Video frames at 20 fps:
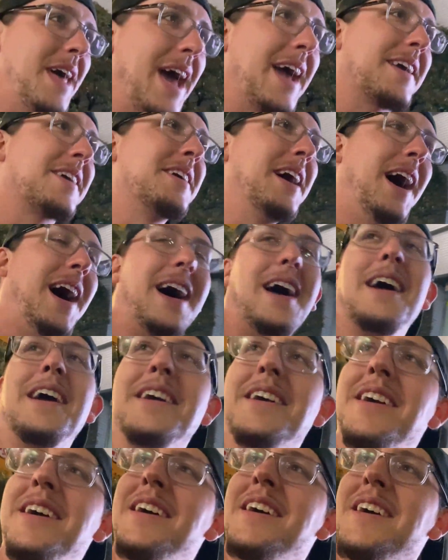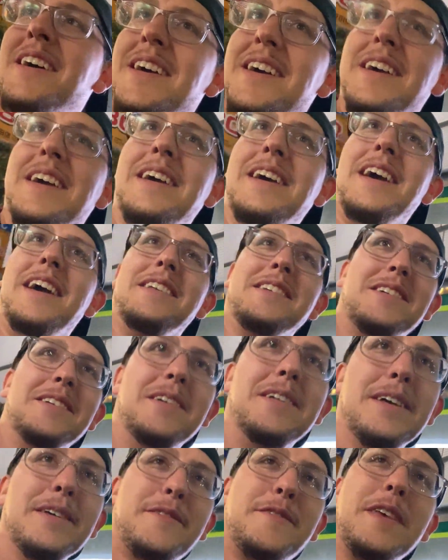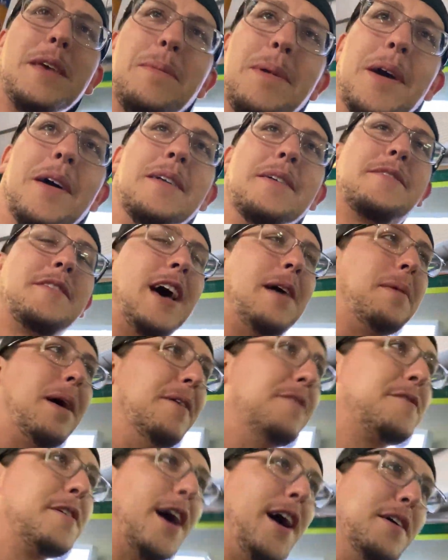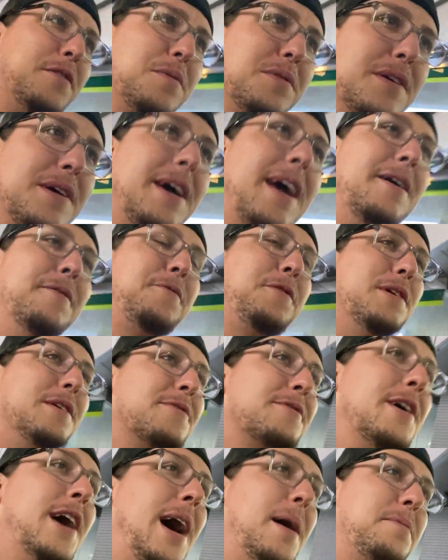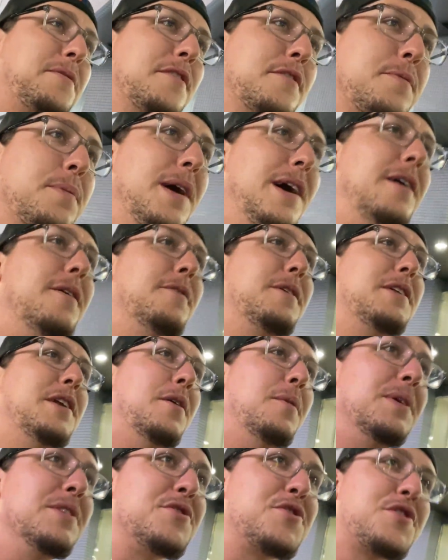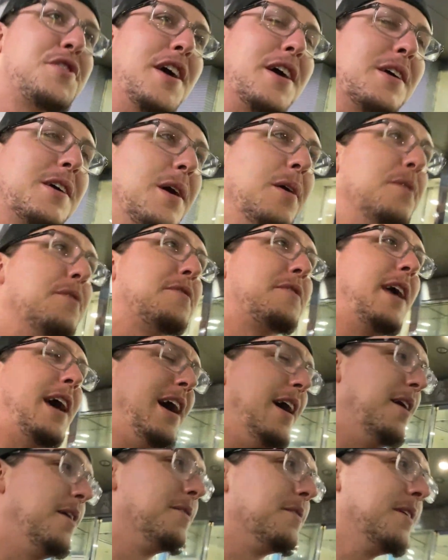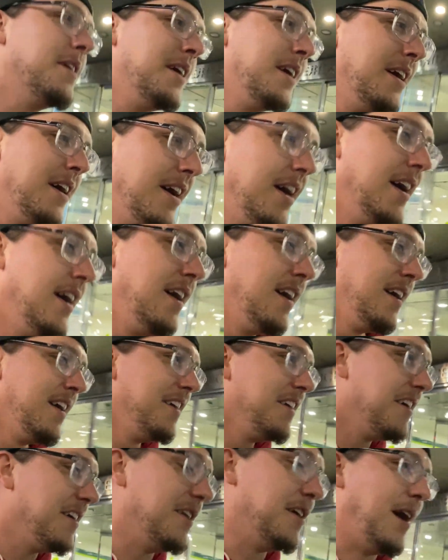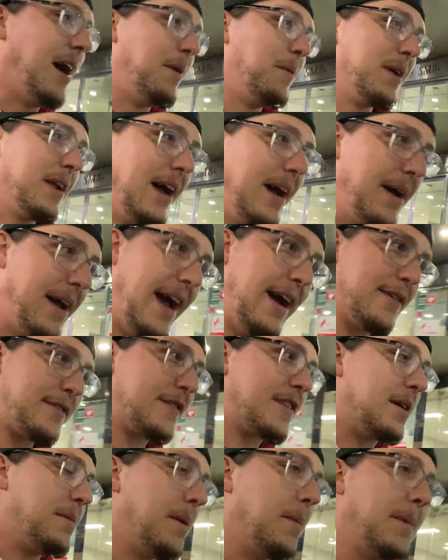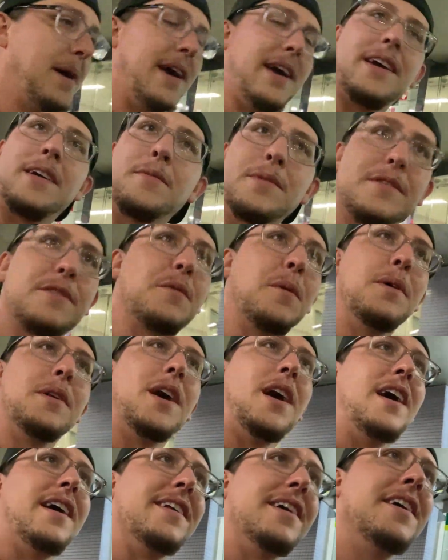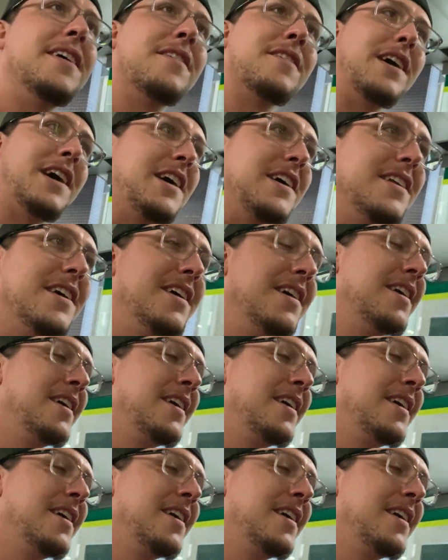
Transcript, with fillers: that guy. And, you know, they see me all the time. I've talked with a handful of cops as well, you know, when shit goes down. You know, I want I ask them, I'm, hey, what's going on, right?